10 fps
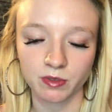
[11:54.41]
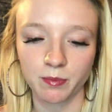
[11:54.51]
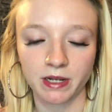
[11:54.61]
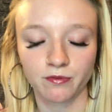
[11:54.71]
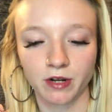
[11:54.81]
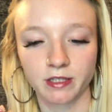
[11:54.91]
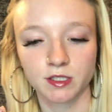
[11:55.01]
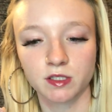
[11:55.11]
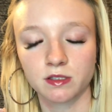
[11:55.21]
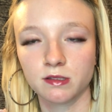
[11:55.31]
We've been
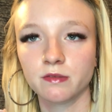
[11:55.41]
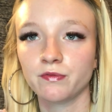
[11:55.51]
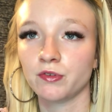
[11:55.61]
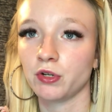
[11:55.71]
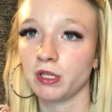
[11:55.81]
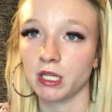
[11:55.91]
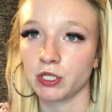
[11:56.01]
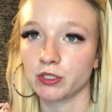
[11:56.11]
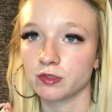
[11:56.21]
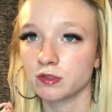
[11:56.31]
friends for
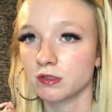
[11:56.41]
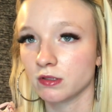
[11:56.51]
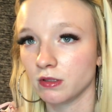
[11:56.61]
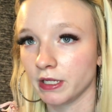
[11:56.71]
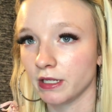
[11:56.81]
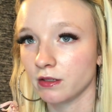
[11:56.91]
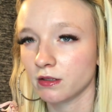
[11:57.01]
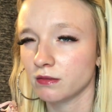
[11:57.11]
years, like,